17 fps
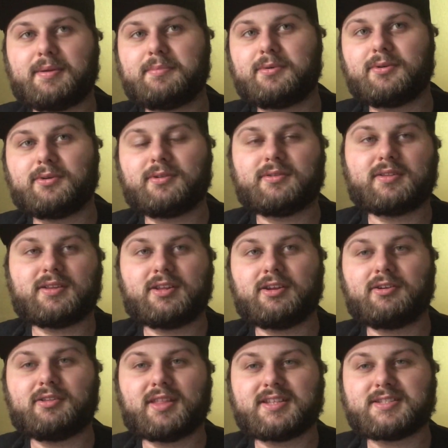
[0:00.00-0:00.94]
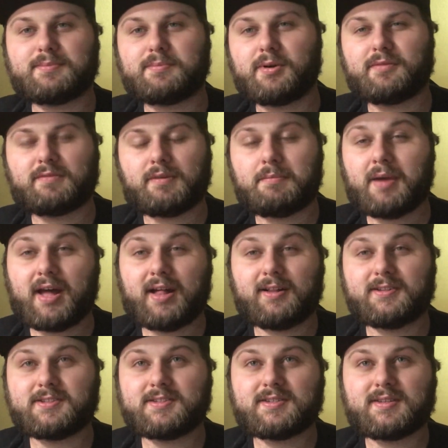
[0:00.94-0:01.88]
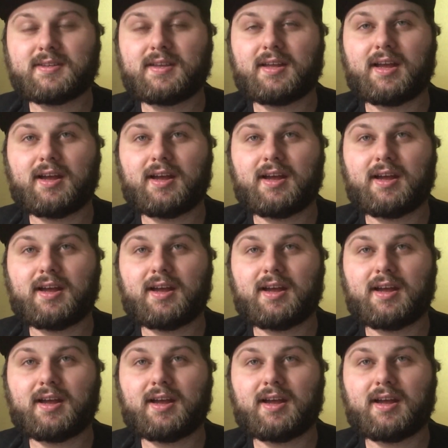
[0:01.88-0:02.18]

people, you know, that's a perfect balance